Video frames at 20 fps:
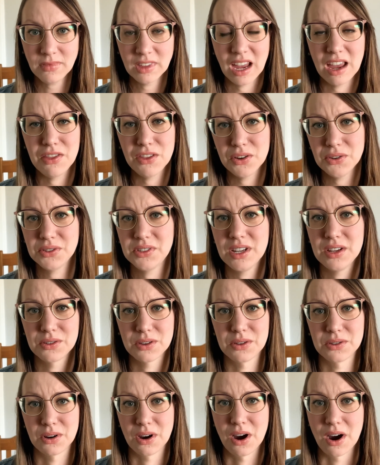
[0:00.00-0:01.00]
And those
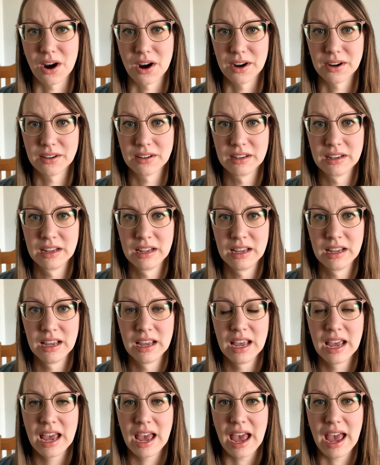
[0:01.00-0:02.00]
seasons are hard.
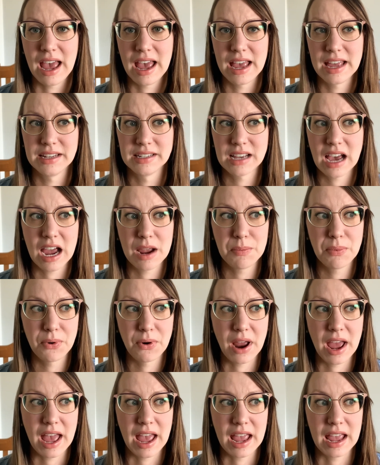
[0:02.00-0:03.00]
And I
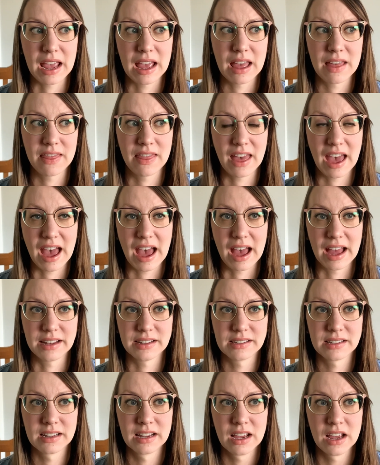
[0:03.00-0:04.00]
pray
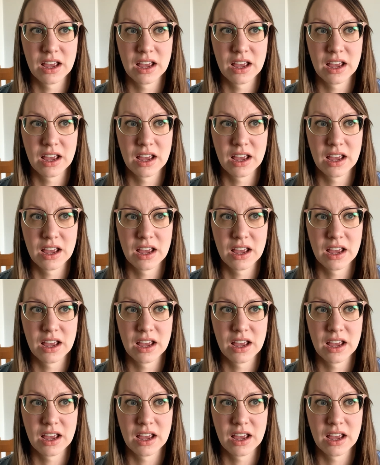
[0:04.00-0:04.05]
that